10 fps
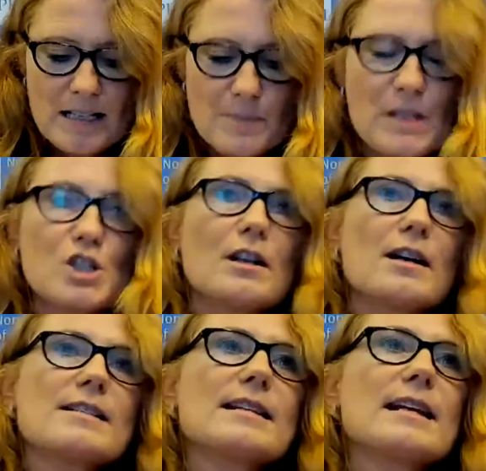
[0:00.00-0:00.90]

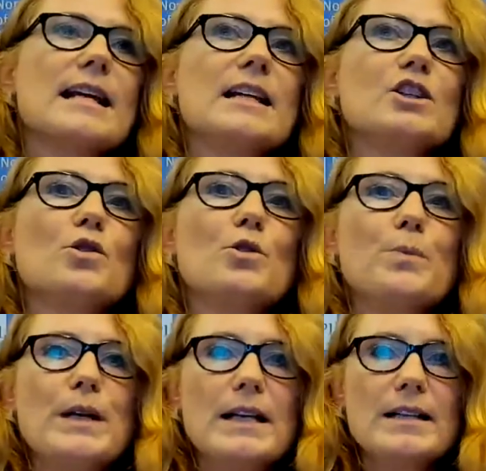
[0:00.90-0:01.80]
specializing in
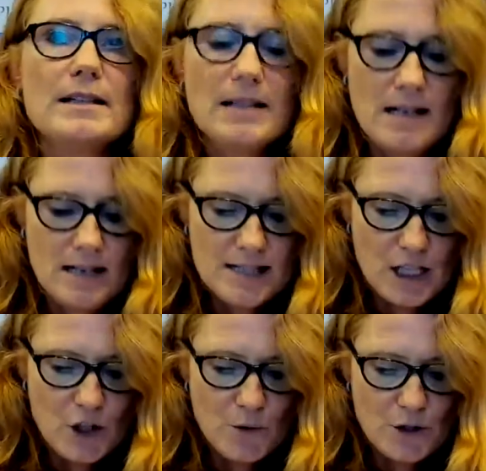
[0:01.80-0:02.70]
European
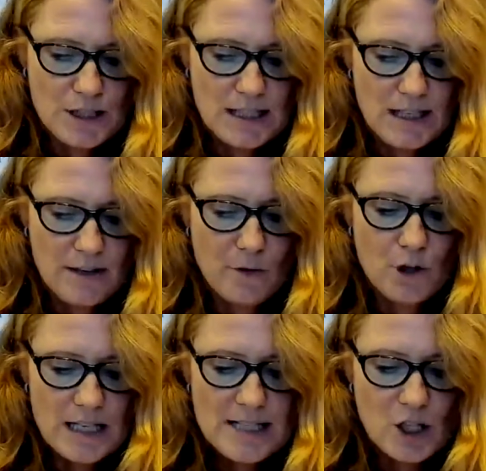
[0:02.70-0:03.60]

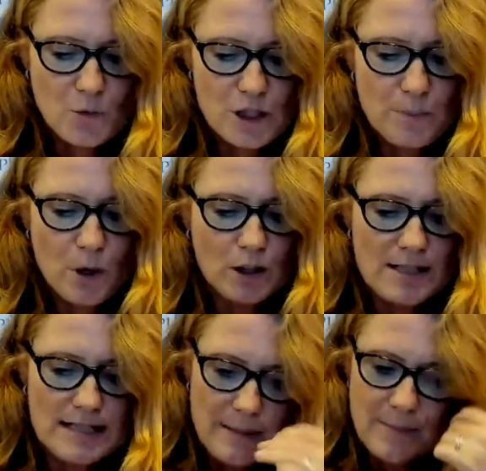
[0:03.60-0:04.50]
foreign and security
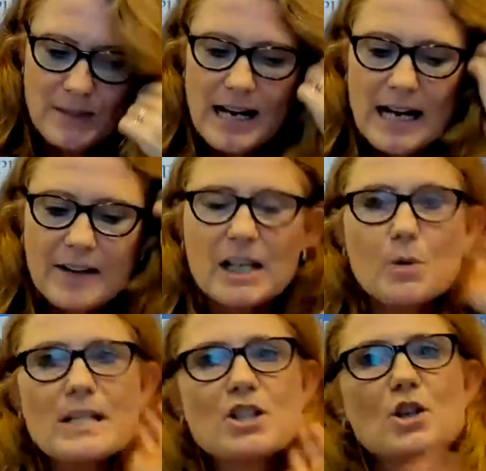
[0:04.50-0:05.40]
policy. And the
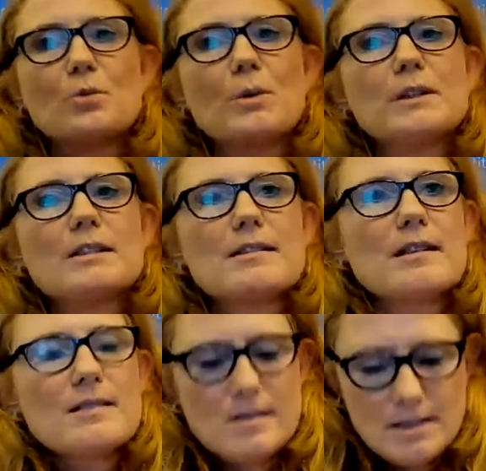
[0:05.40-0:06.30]
question we will
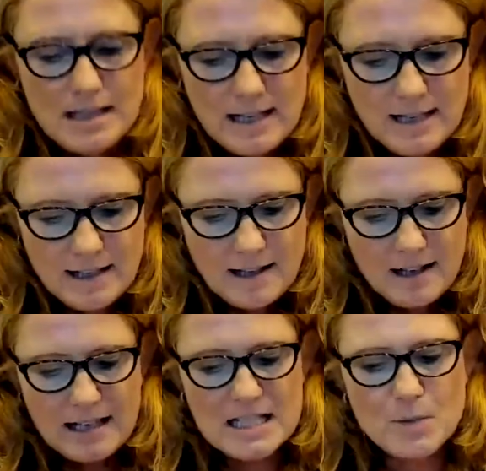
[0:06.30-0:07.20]
discuss today
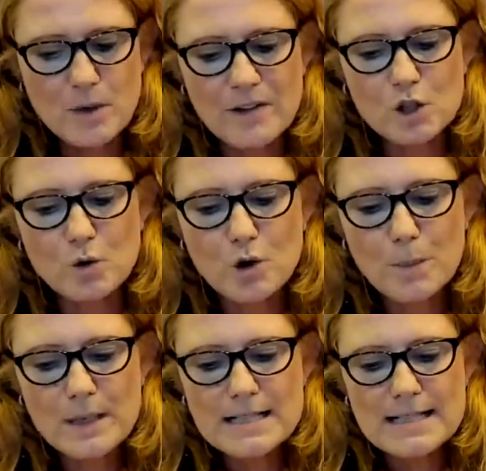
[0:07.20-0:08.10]
is whether
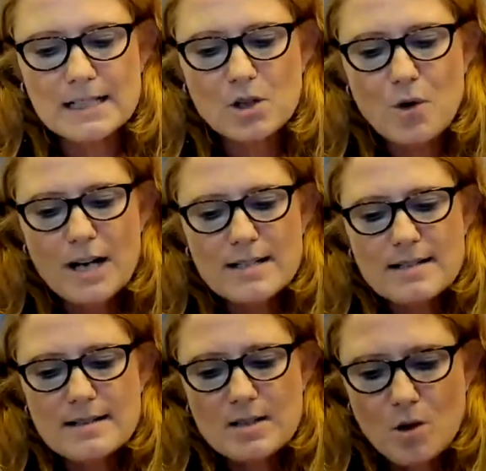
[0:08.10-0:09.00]
Europe is in
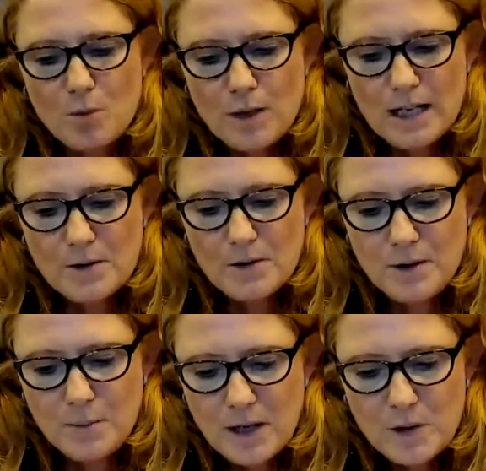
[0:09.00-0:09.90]
crisis or
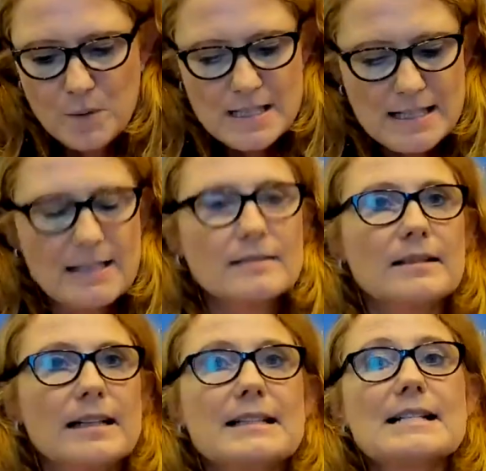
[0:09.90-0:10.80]
whether
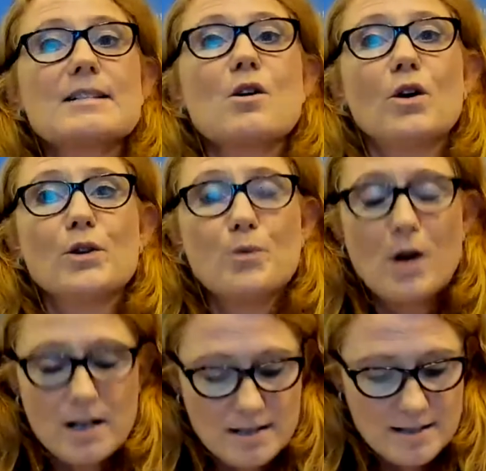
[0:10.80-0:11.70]
it is on the
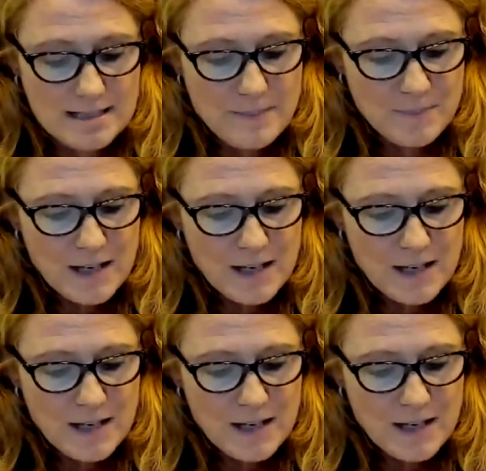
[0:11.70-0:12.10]
rise.